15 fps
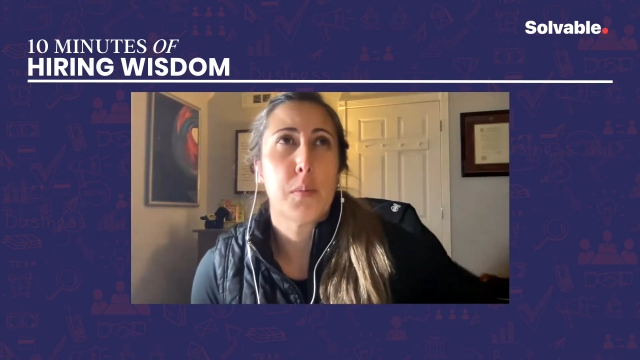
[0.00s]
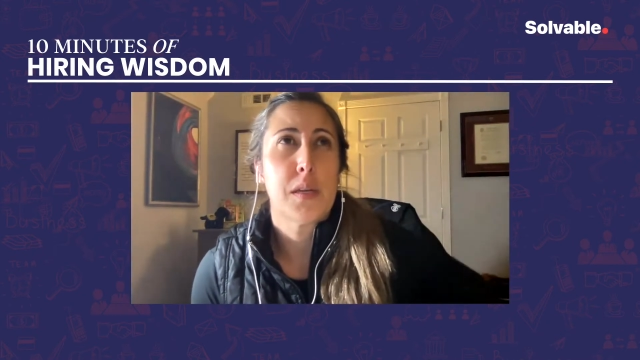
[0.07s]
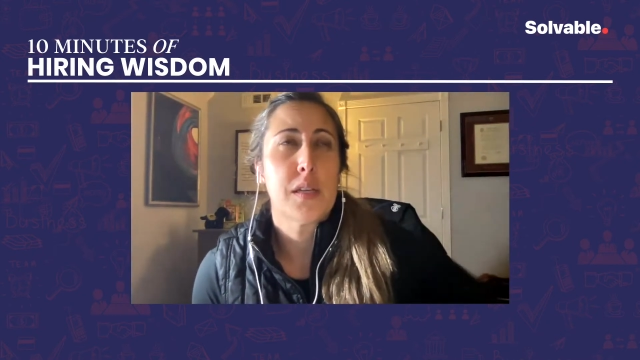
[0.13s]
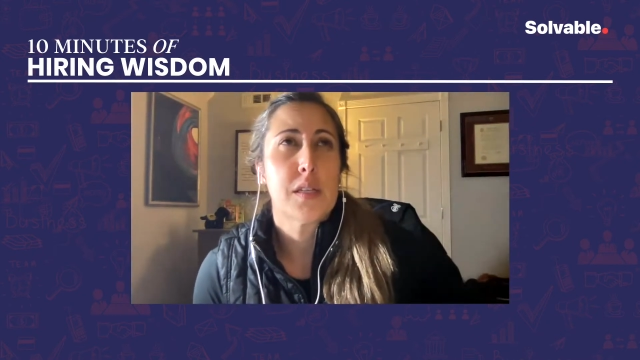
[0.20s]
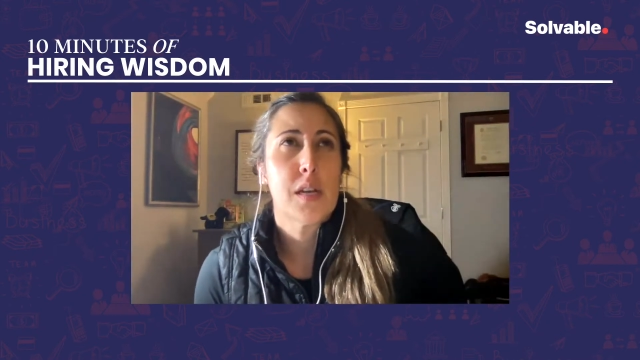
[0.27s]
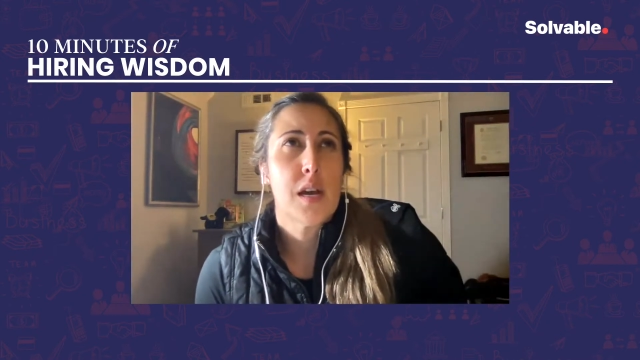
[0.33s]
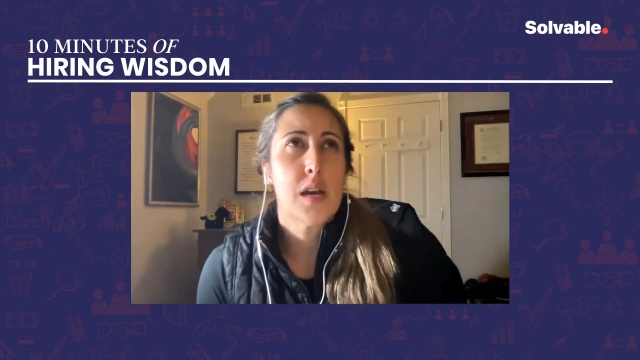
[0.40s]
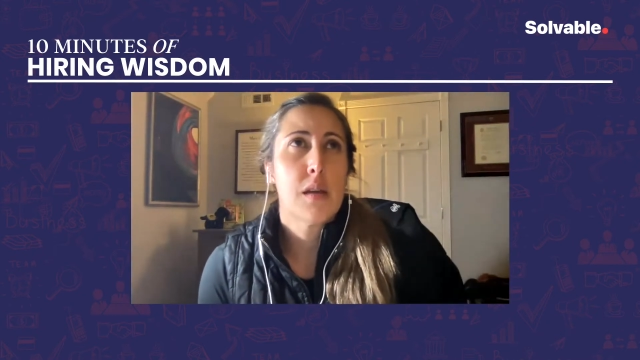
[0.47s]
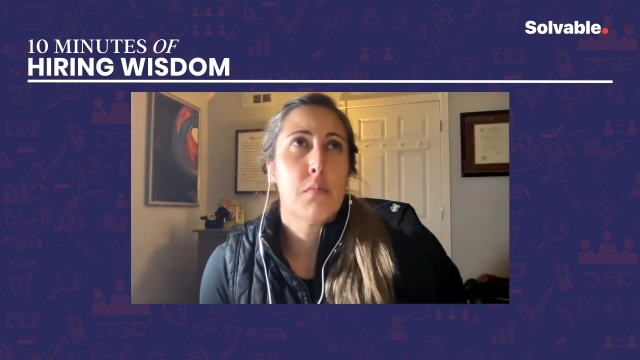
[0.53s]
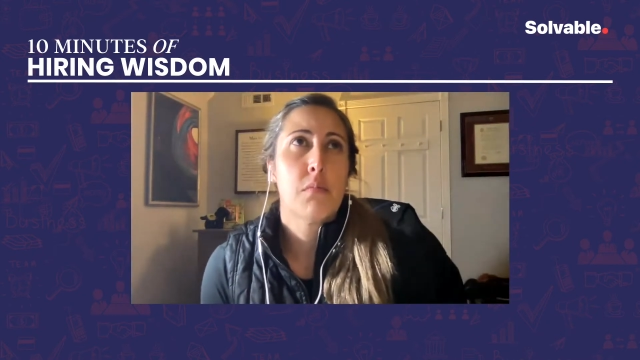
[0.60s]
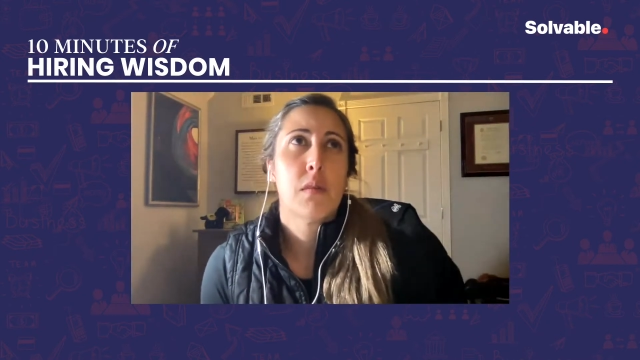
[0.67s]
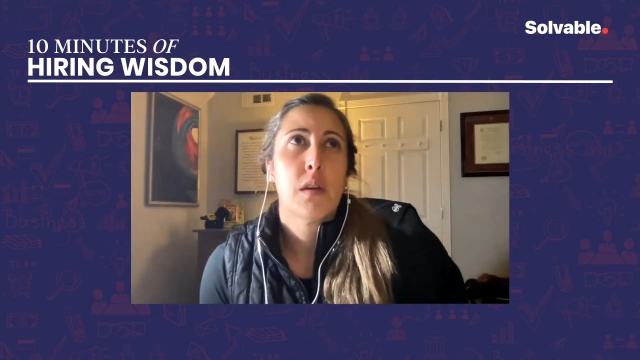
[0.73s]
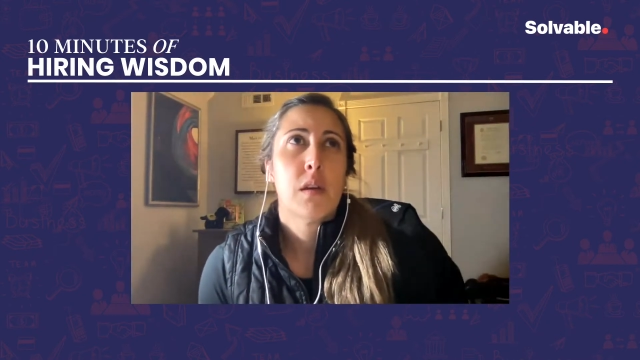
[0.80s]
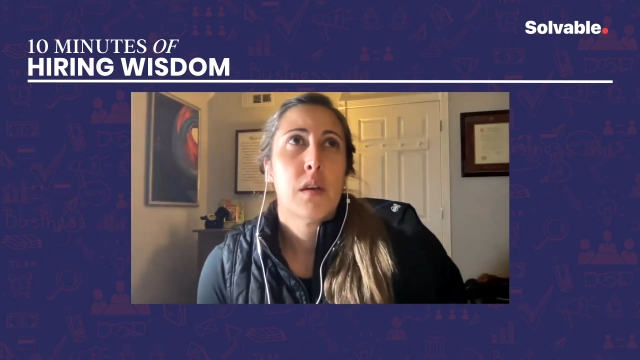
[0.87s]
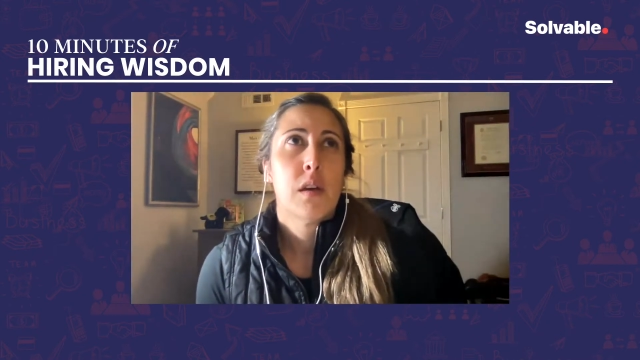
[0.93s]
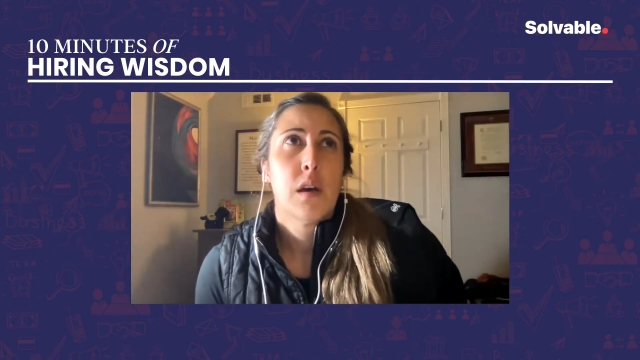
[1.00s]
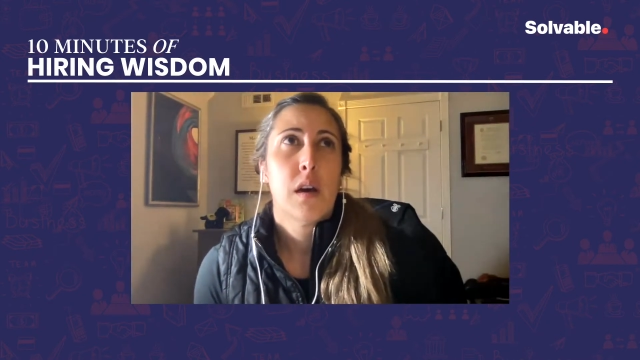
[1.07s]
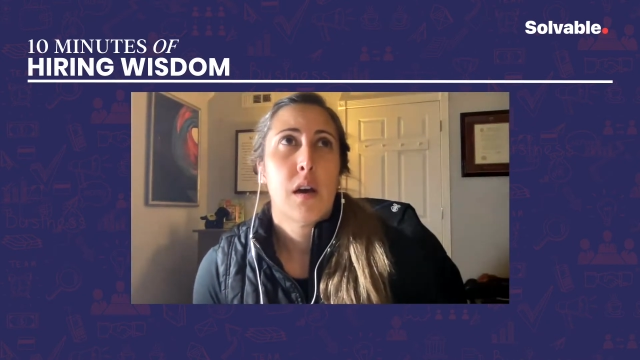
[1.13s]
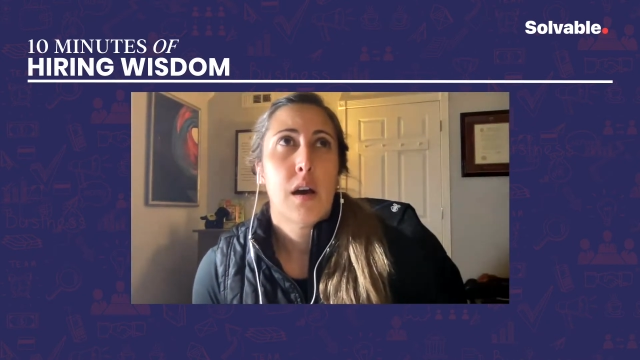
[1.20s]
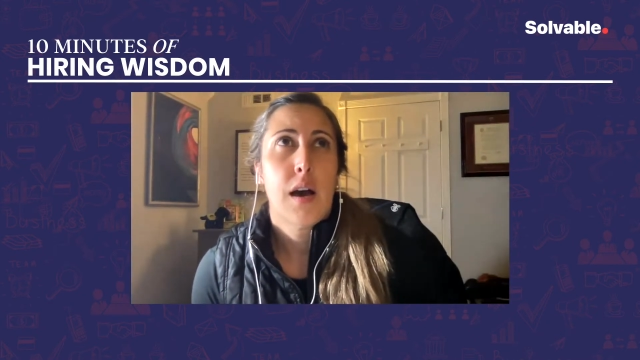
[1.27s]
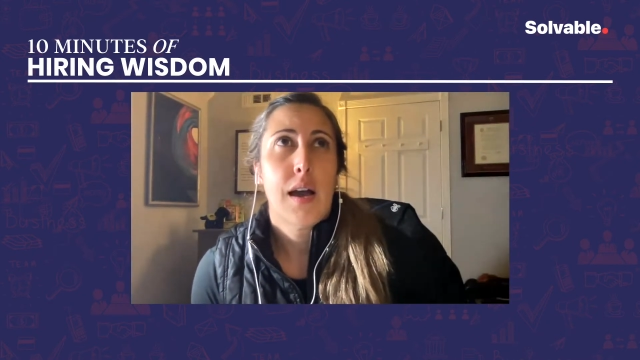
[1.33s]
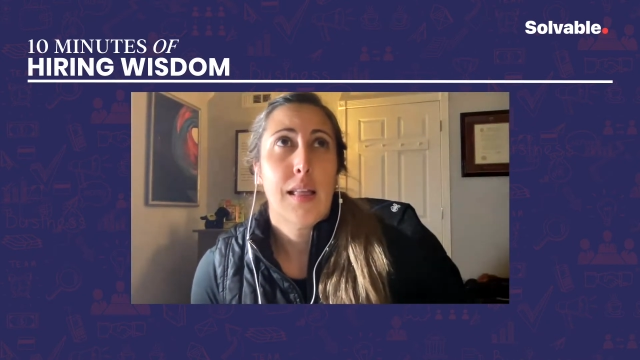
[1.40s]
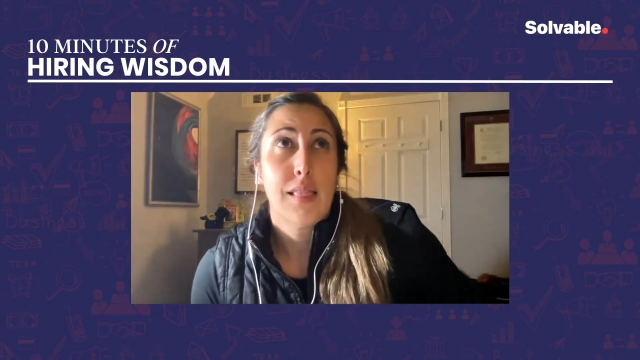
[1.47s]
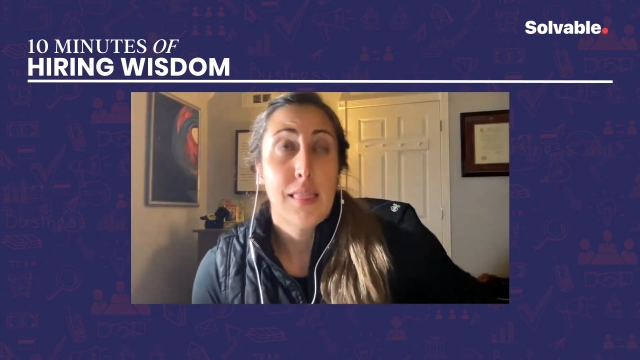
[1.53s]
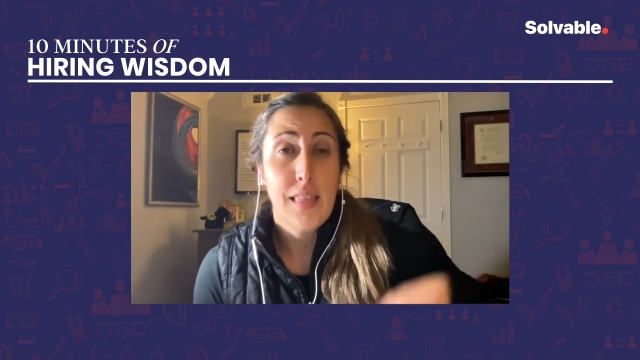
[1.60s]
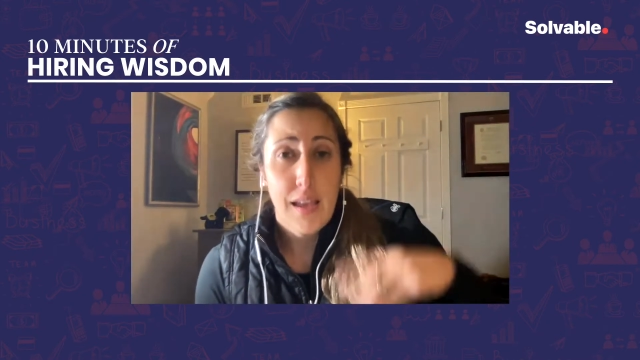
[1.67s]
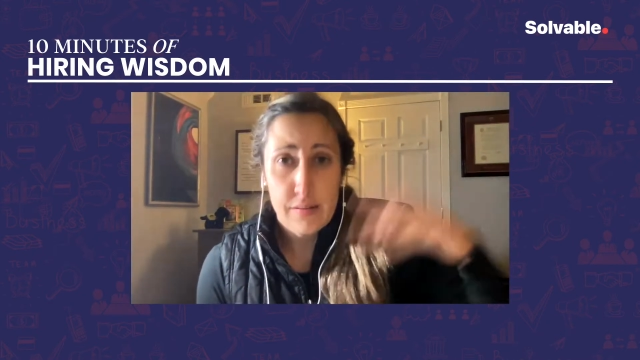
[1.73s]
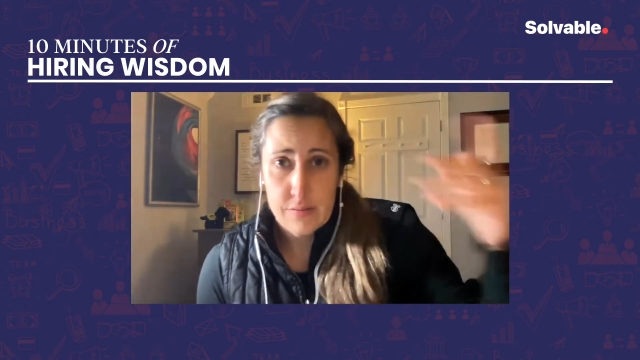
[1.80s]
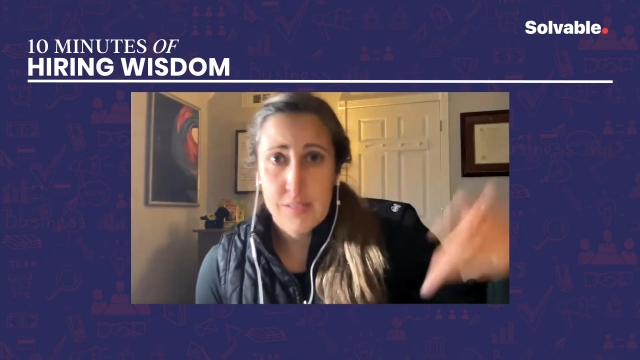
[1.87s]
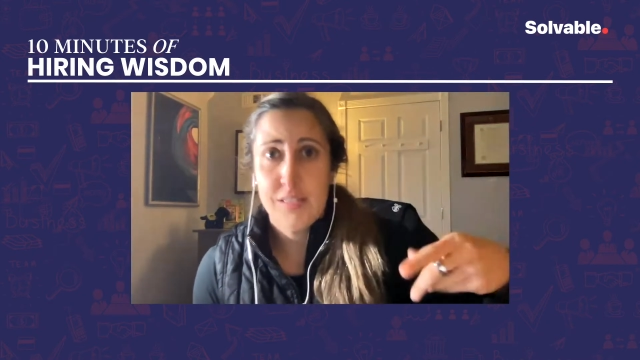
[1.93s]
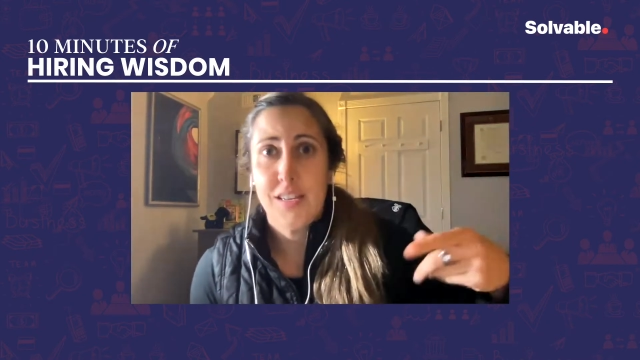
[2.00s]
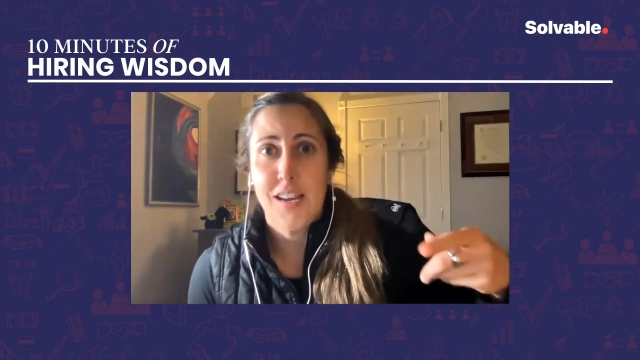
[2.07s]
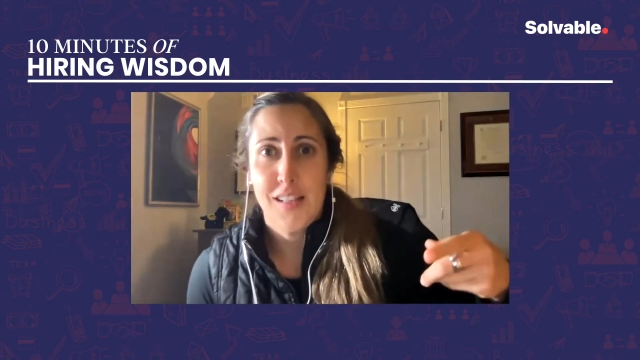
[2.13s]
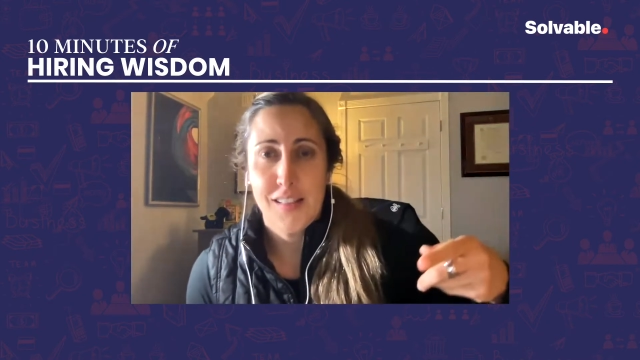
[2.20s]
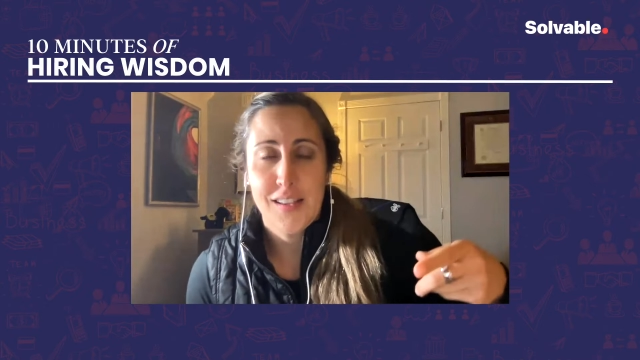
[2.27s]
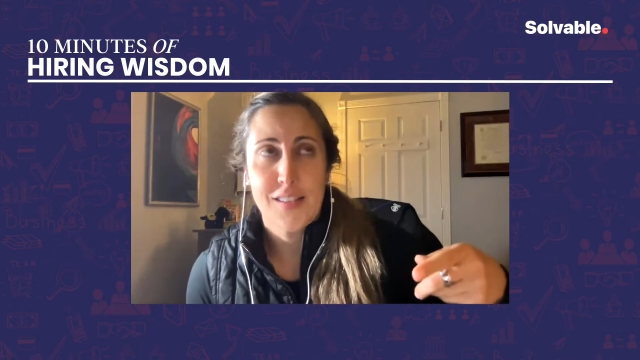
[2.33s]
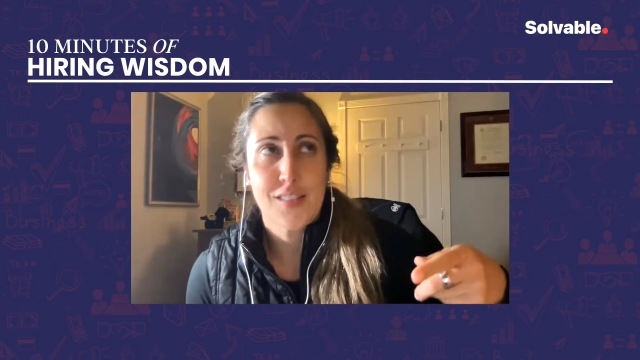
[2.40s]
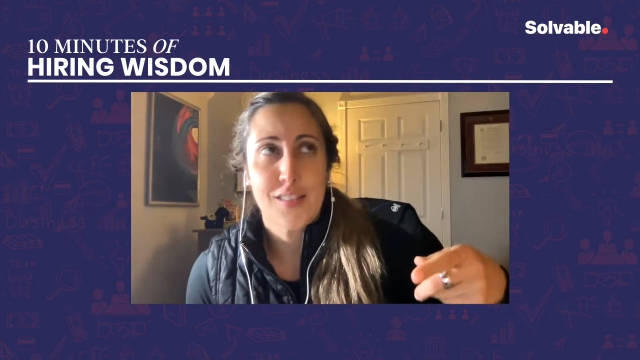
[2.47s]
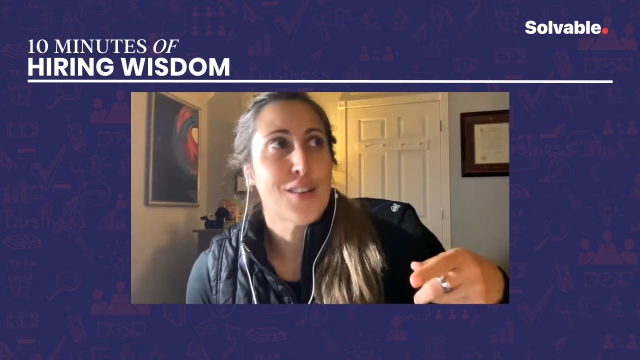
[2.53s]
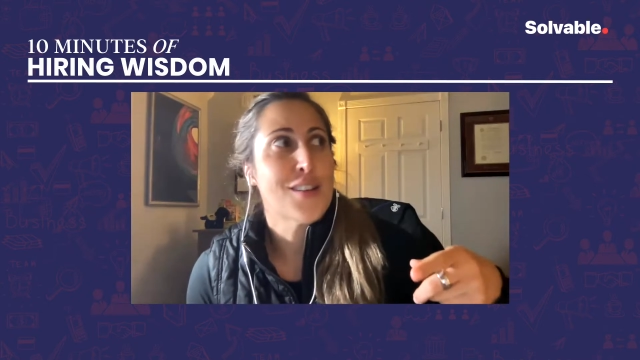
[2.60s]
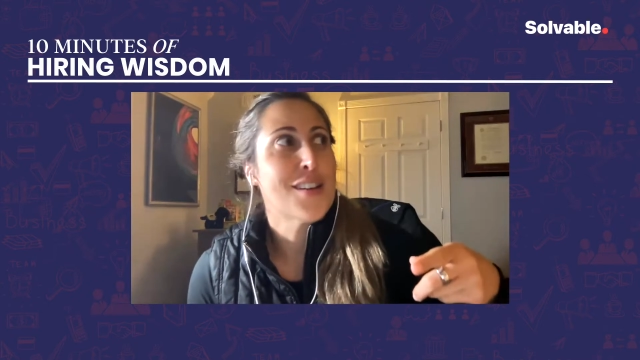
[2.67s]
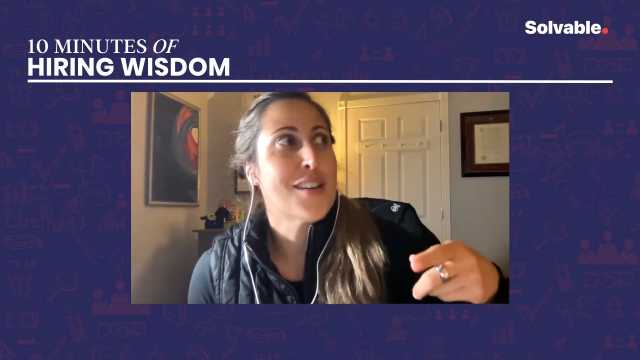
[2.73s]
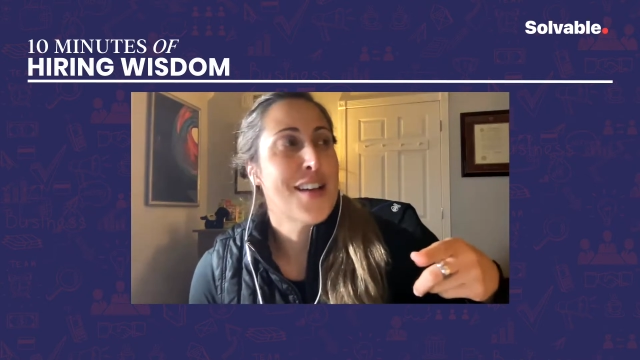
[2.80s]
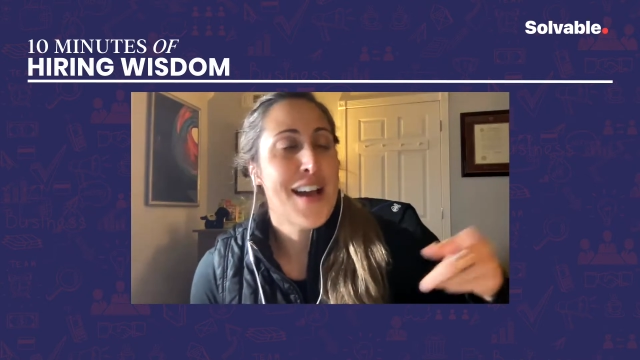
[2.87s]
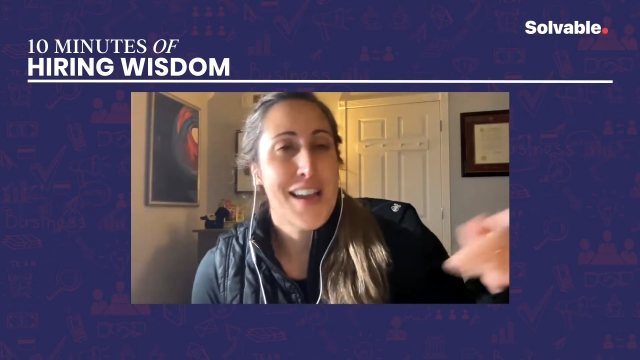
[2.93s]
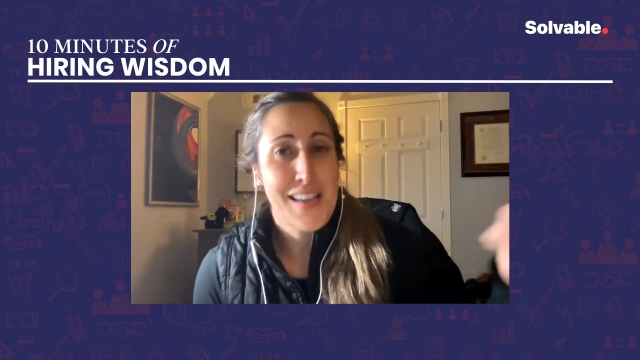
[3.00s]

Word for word: By the time I left Dialexa.